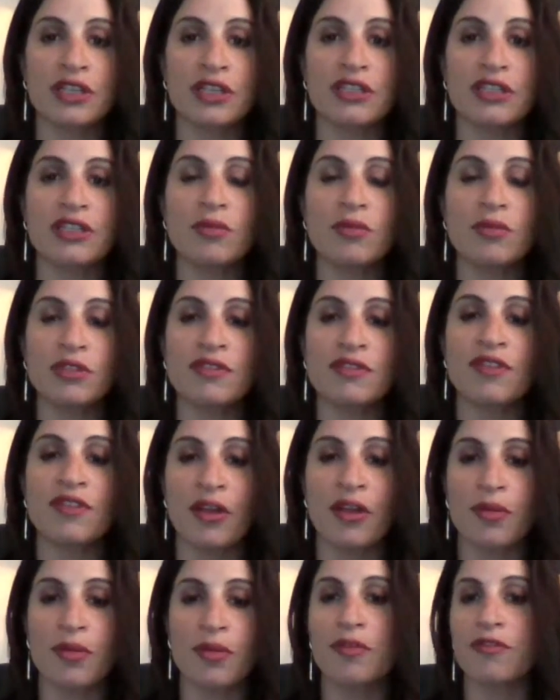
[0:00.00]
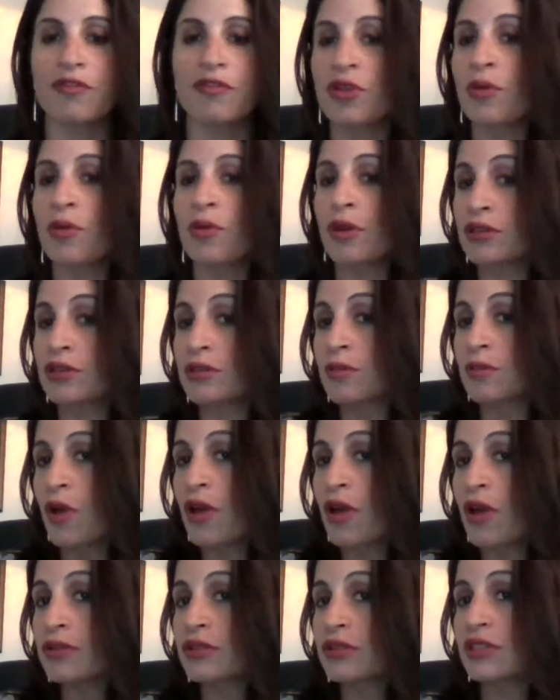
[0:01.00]
See what's available for you on a
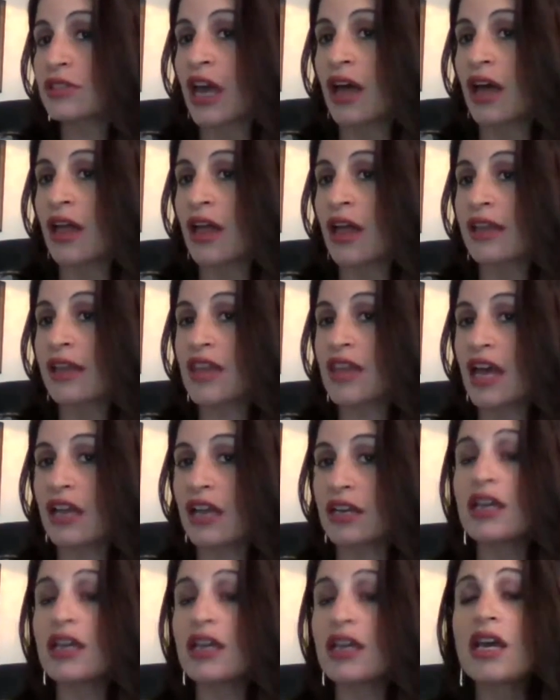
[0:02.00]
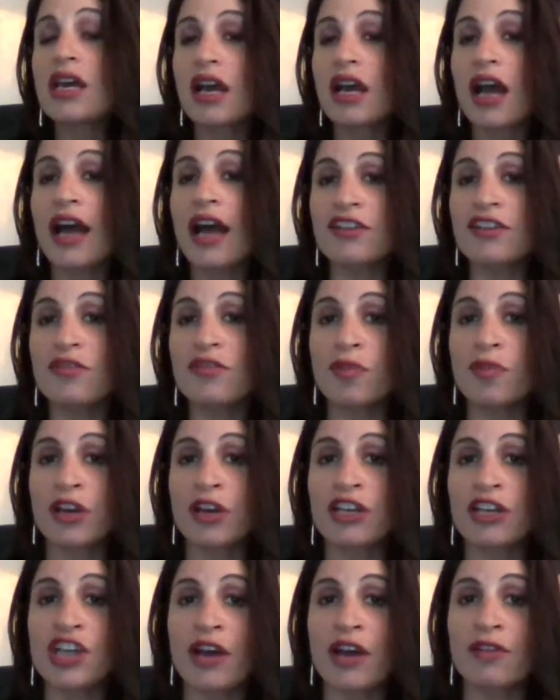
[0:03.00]
smaller scale, and then kind of
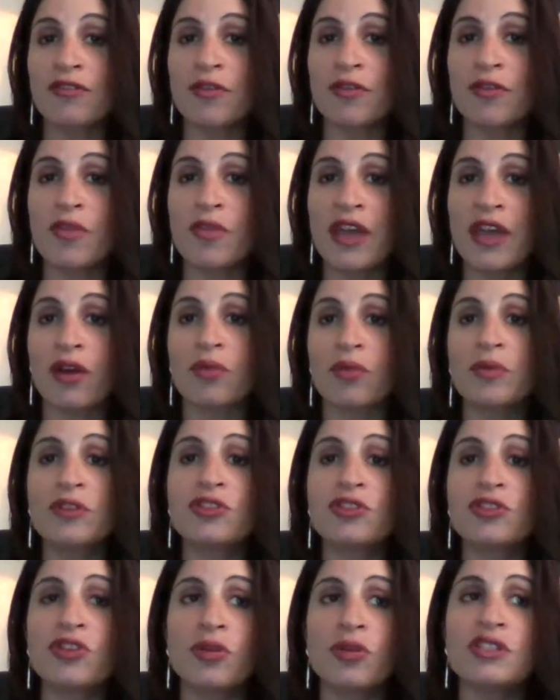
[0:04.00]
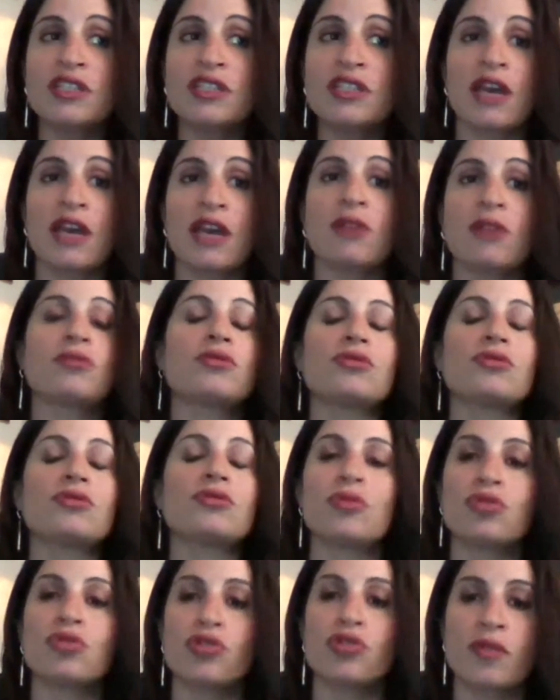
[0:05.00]
branch out from there. But don't discount
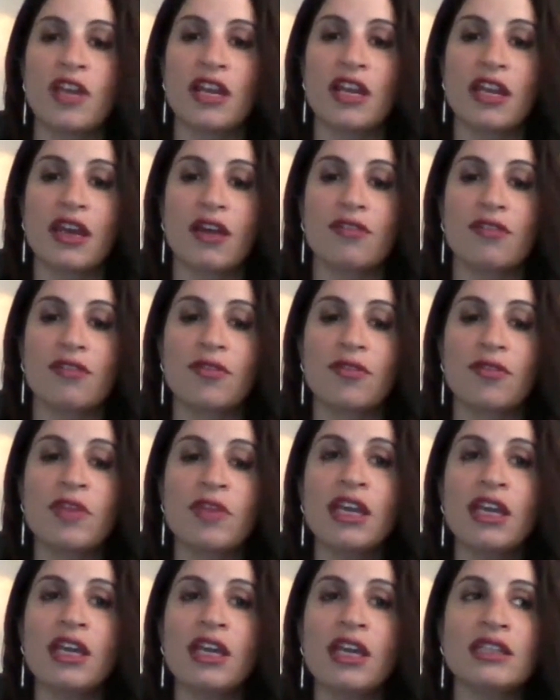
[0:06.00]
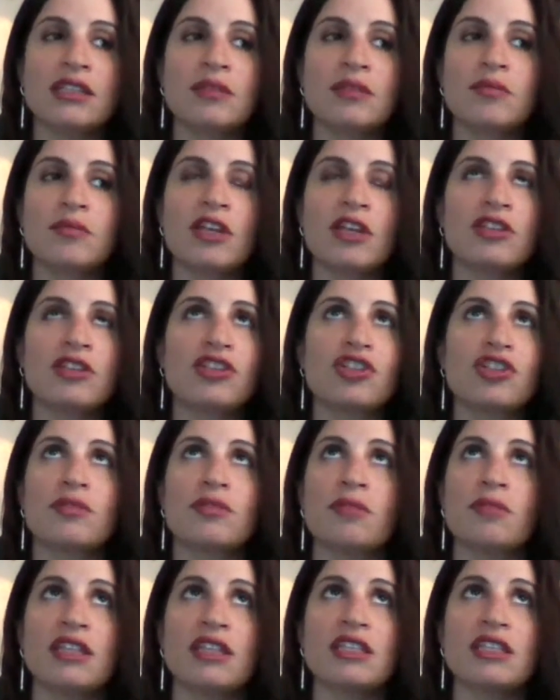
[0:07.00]
social media. For me, it's just
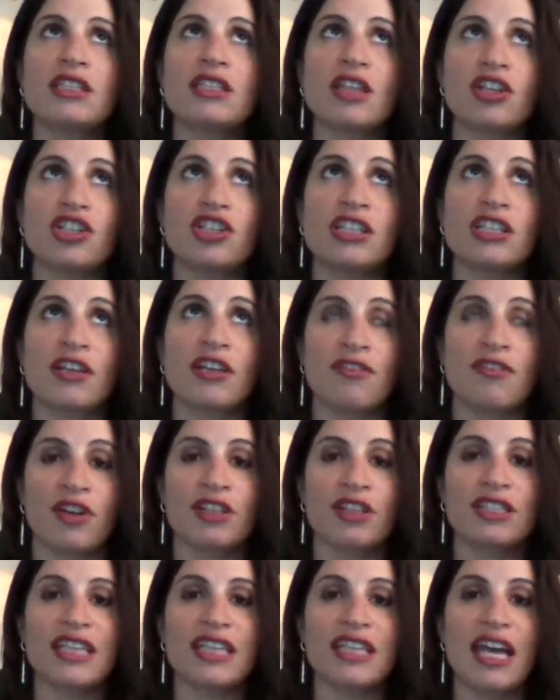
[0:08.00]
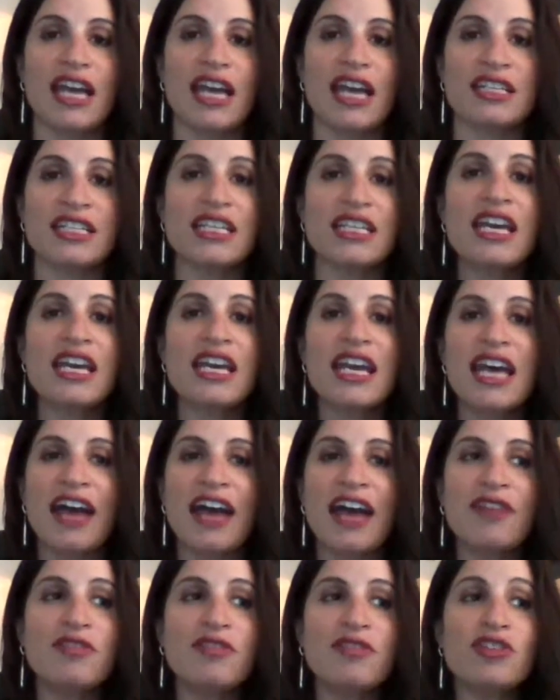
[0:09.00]
made such a difference. And
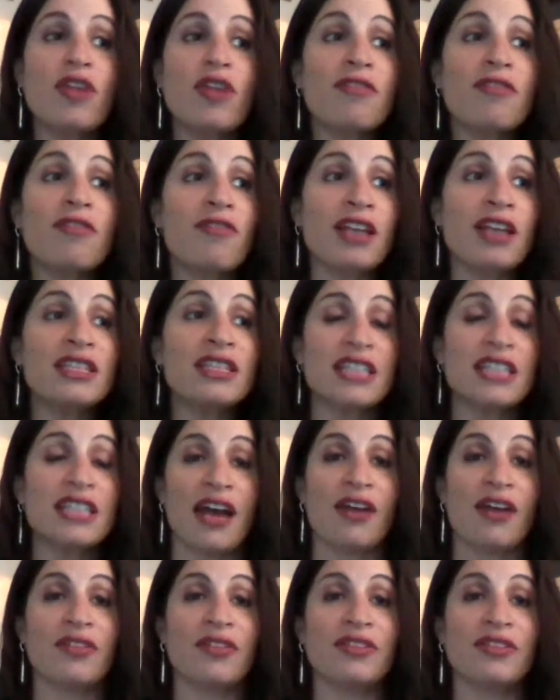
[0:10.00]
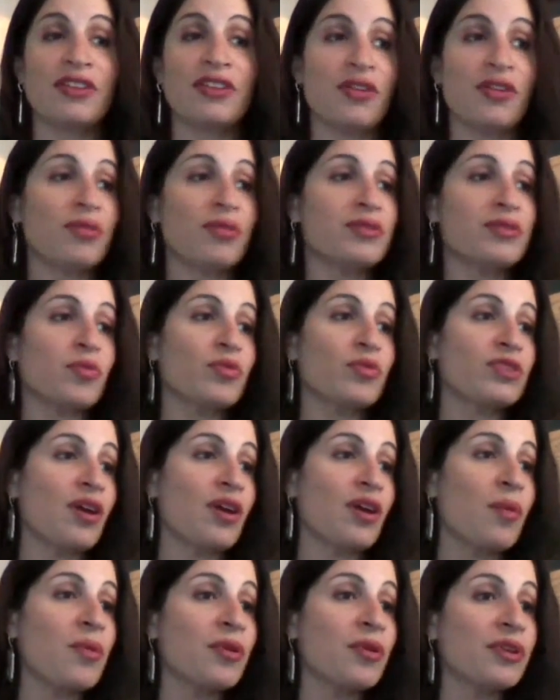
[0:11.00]
I have these great friends now. You know,
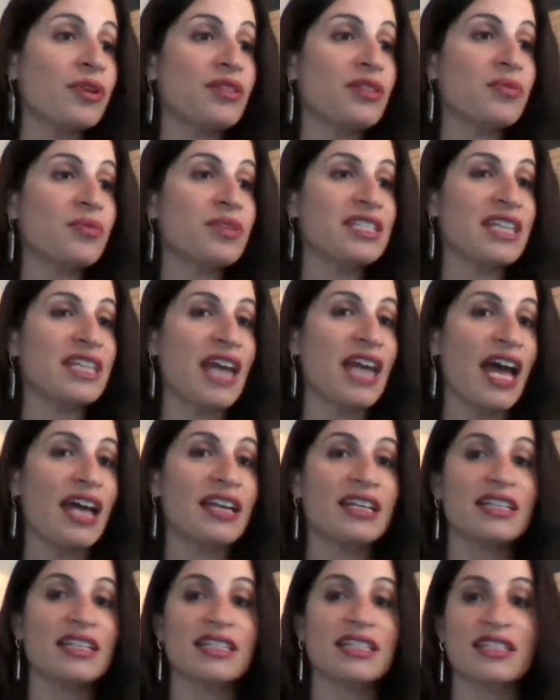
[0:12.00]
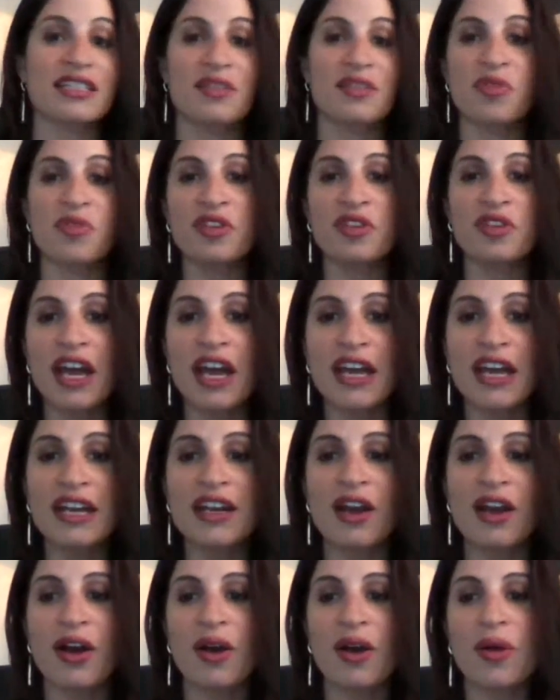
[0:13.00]
some are in Louisiana, some are in
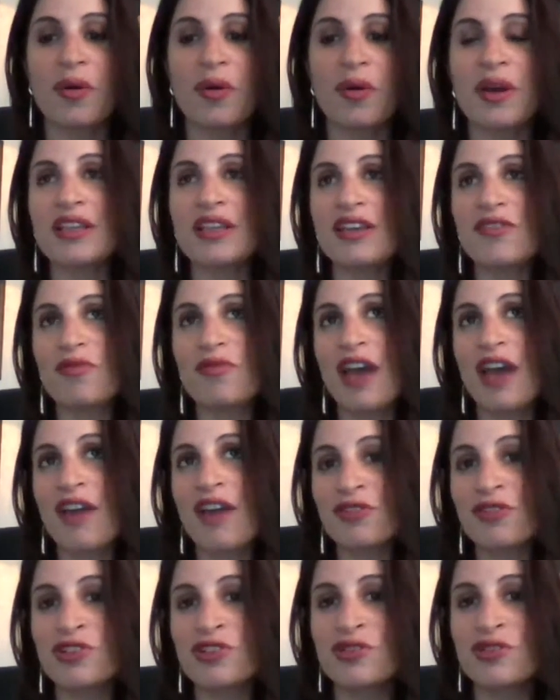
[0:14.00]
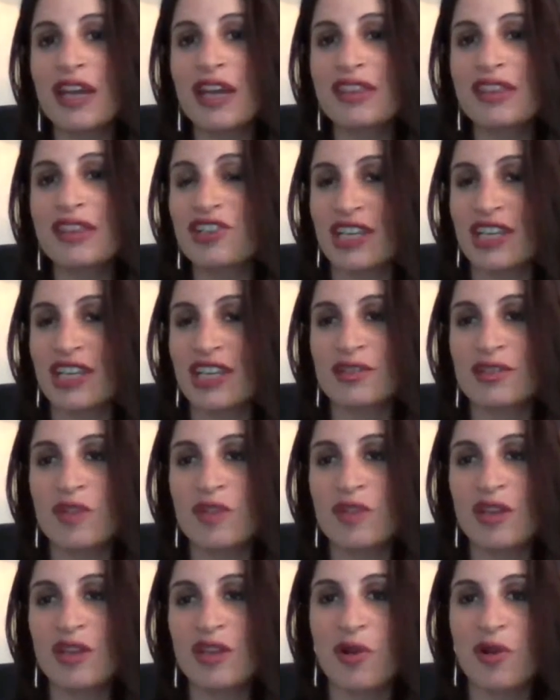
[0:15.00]
Idaho, and if we ever do get the chance to
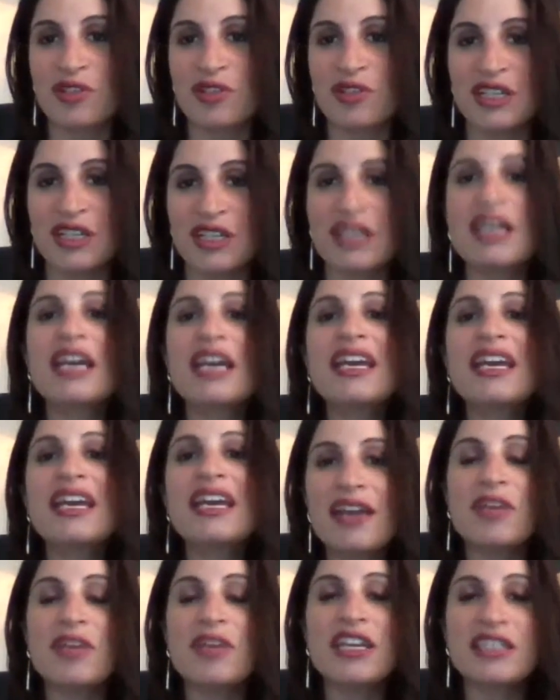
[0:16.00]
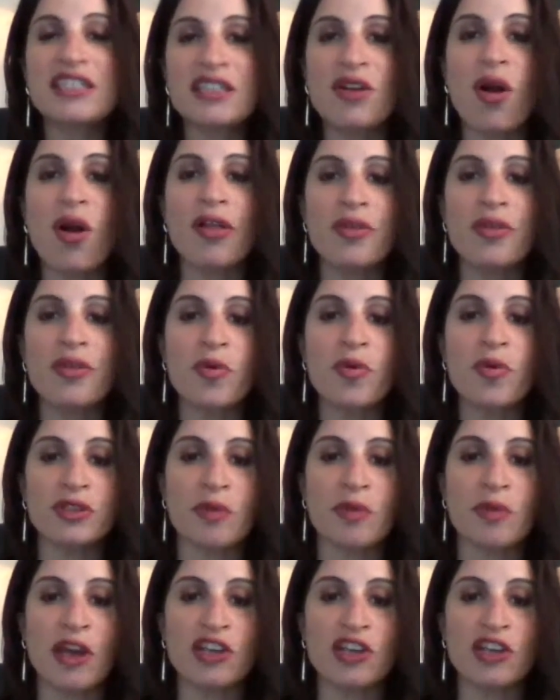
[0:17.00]
meet in person, it makes it all the more
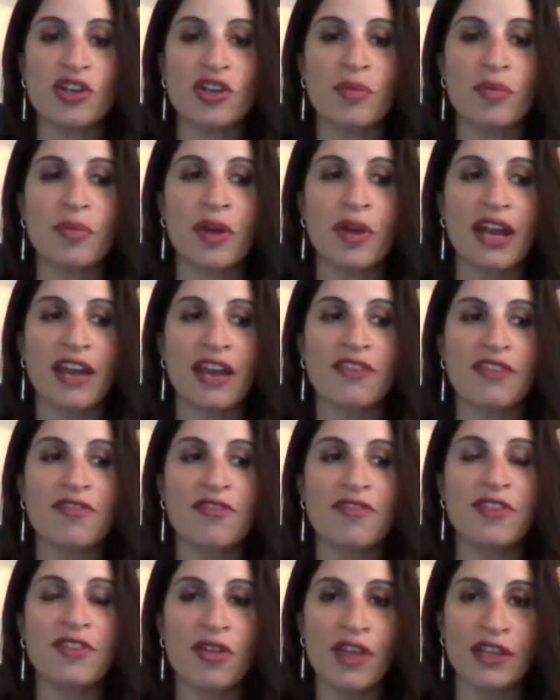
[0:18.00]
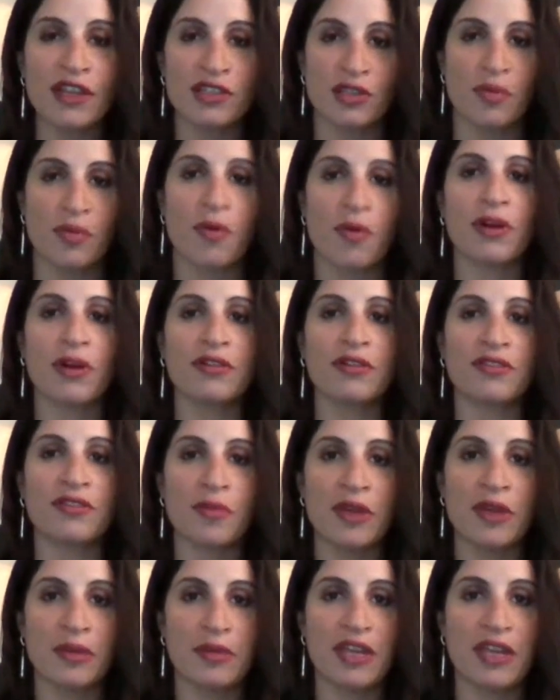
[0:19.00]
special. But I feel that support from
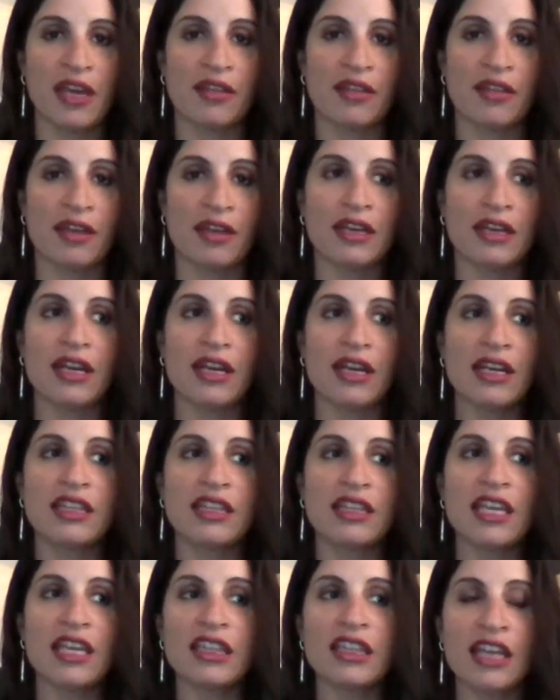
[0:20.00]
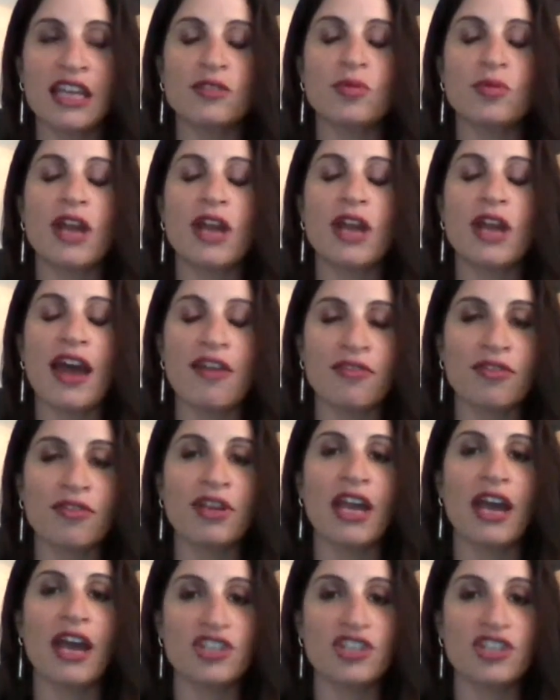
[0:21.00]
my PLN, and I think that's what
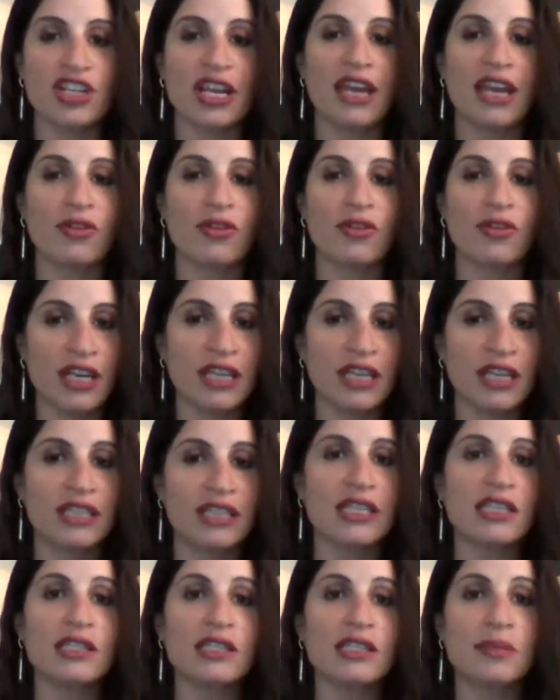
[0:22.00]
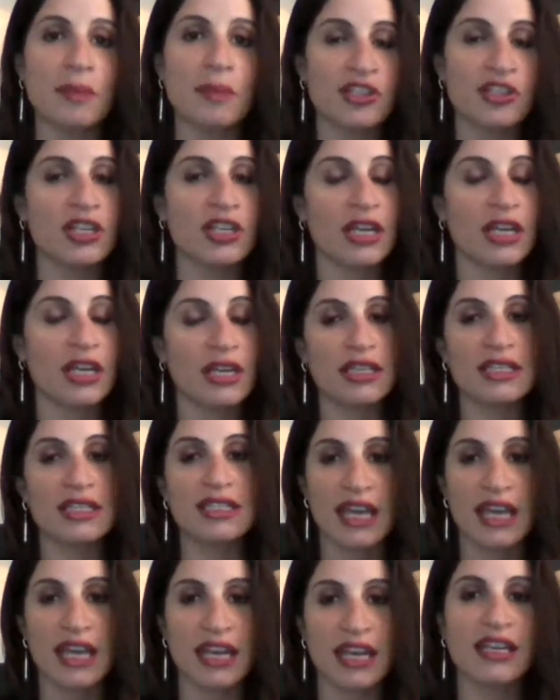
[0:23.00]
every educator needs, especially in this
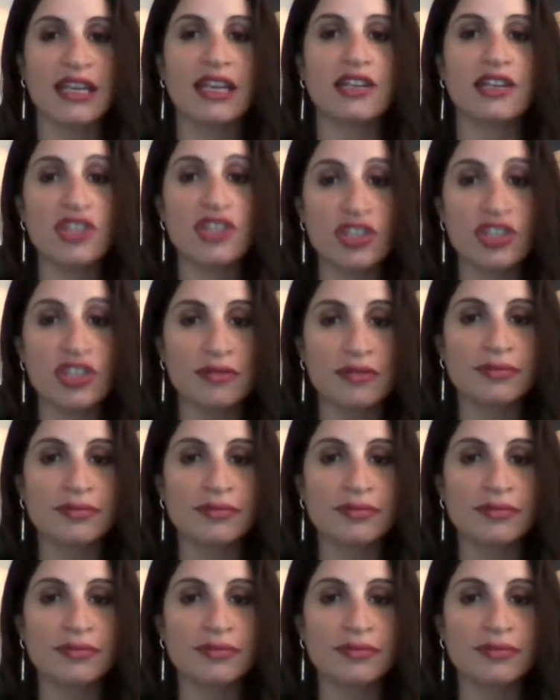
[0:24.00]
day and age.